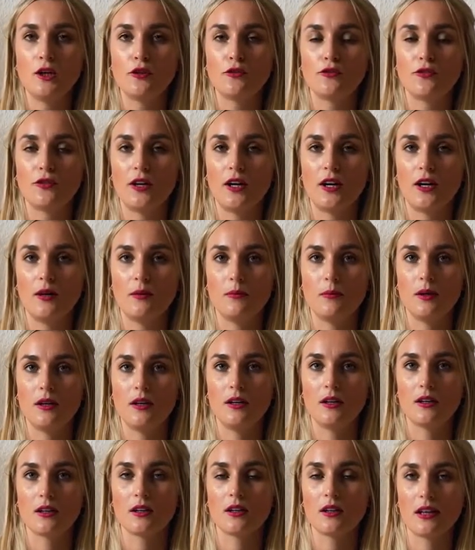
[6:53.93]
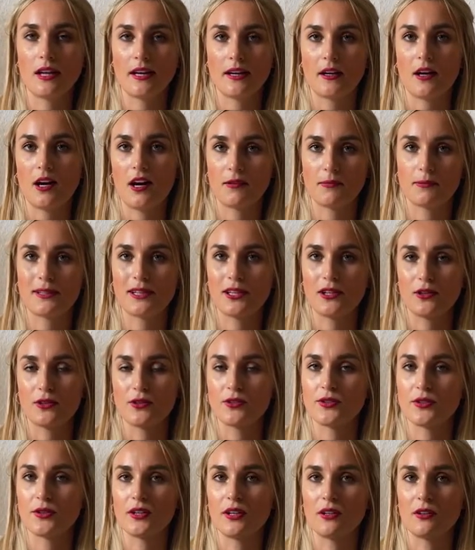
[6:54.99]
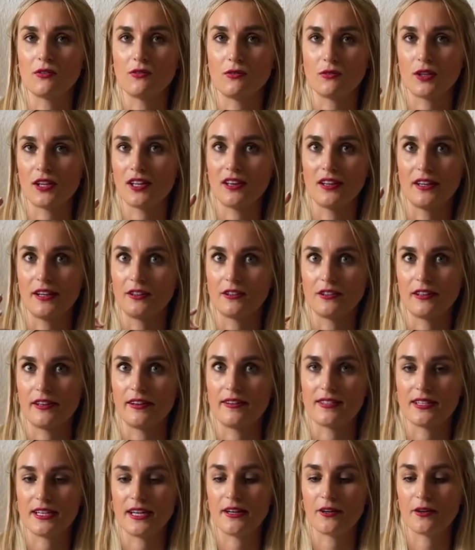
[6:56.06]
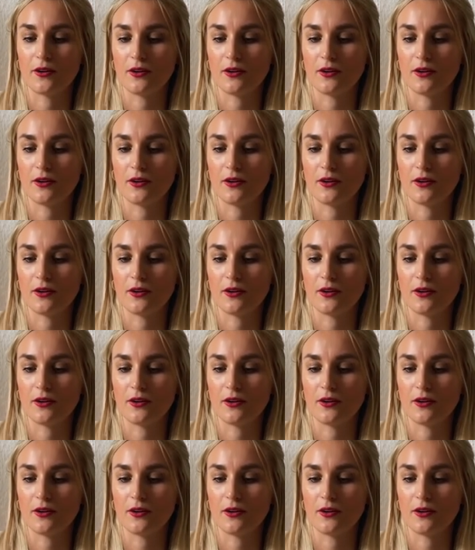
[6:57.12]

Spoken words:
from like up close, you can clearly see it,